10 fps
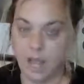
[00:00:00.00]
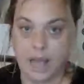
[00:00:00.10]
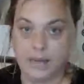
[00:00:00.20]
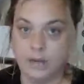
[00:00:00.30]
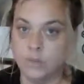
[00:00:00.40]

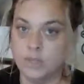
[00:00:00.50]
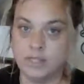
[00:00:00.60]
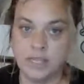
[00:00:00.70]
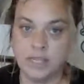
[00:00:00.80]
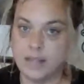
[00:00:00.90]
I don't want to
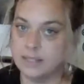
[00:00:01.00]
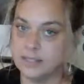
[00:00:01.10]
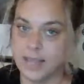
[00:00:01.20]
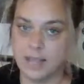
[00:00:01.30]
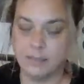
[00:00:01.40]
see that
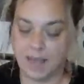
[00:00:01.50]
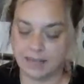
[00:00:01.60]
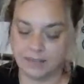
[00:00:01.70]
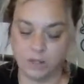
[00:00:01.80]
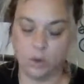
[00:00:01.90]
same
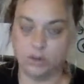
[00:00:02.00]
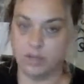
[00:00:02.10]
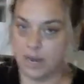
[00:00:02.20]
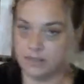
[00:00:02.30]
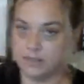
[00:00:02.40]
asshole that
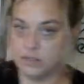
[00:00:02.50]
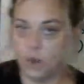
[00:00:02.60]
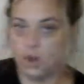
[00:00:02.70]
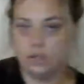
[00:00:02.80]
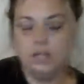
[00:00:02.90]
I
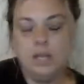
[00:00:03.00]
saw